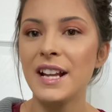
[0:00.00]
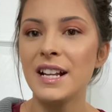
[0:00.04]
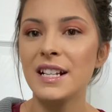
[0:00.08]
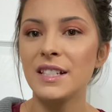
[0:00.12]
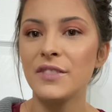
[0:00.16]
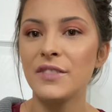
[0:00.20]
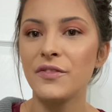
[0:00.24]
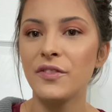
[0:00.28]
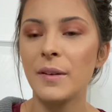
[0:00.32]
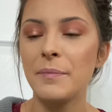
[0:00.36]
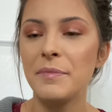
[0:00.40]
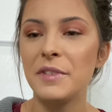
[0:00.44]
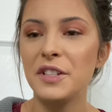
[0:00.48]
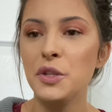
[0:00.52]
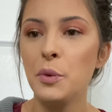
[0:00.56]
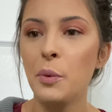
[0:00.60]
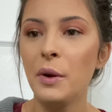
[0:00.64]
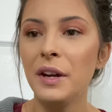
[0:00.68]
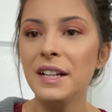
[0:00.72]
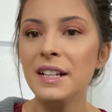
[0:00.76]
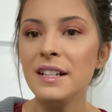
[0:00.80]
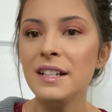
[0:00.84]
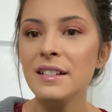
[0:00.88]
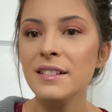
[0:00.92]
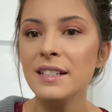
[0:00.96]
is from the
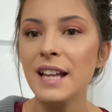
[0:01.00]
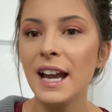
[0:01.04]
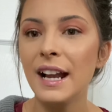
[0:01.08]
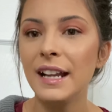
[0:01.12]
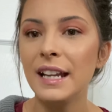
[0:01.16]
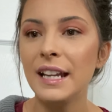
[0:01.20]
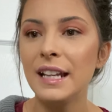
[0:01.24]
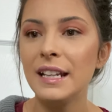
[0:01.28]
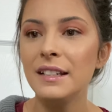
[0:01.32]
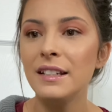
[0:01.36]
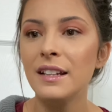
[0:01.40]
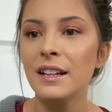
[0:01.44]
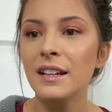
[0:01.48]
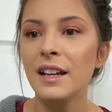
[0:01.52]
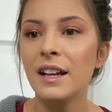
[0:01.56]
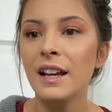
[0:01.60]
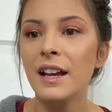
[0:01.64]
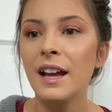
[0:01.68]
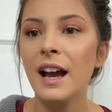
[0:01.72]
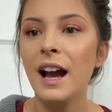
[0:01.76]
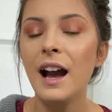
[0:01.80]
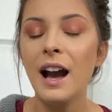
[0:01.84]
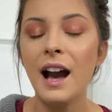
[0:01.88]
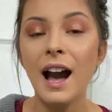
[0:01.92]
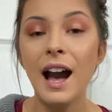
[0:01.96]
22nd
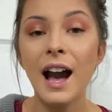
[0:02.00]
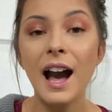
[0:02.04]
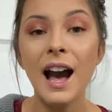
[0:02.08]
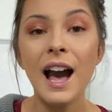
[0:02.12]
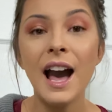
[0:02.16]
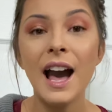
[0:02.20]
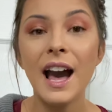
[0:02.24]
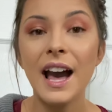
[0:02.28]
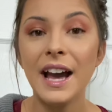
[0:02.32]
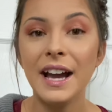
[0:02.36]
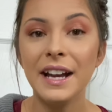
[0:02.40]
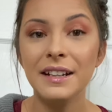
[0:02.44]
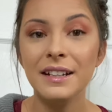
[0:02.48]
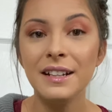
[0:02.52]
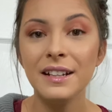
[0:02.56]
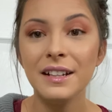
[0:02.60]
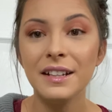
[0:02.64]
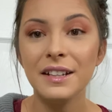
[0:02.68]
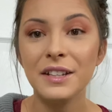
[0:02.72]
on,